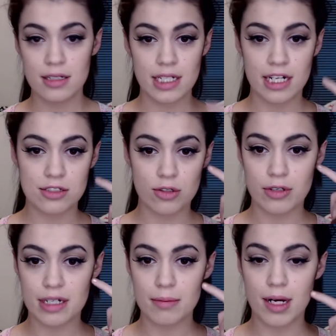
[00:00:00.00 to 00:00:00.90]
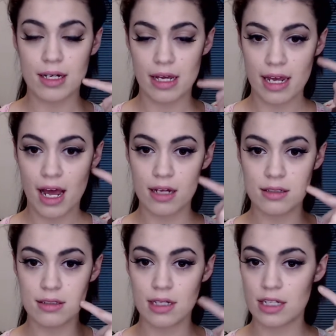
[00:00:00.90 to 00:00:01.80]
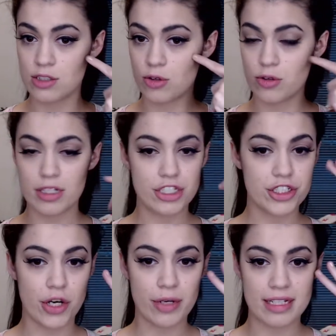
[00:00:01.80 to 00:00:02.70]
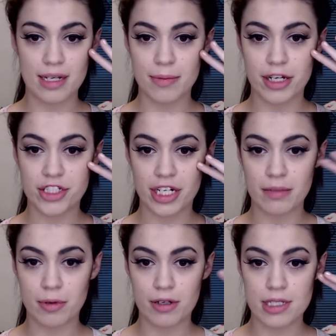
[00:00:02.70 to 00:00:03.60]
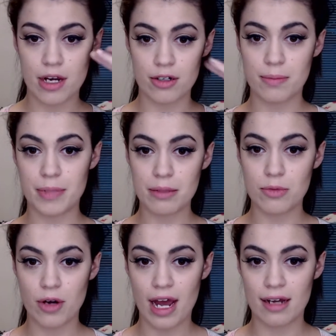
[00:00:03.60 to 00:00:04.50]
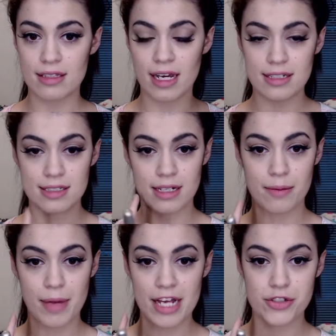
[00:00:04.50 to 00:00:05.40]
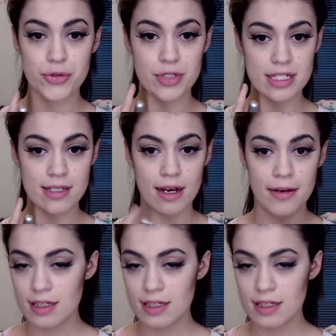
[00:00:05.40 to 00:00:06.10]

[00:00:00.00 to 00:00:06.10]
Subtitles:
it's already marking out. It's already showing that my cheekbones are a bit more out there to compare to this side.